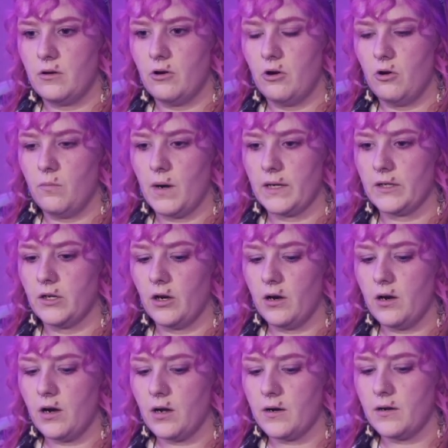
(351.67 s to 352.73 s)
Oh my
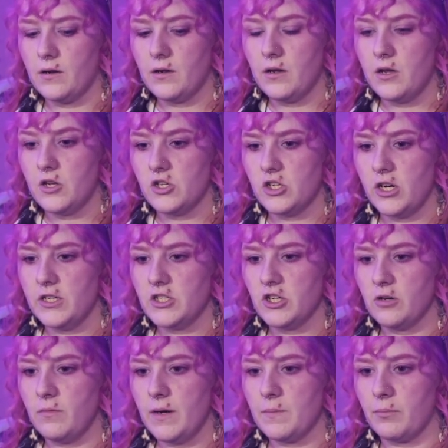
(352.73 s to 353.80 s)
god. Should I
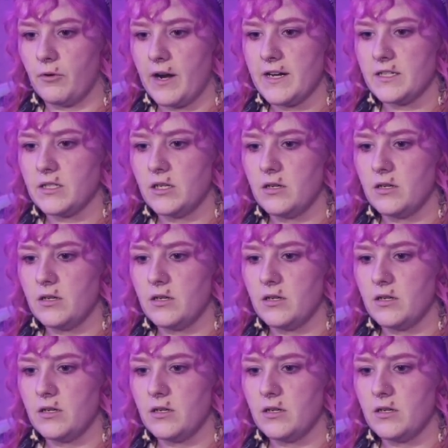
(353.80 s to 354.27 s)
turn my brightness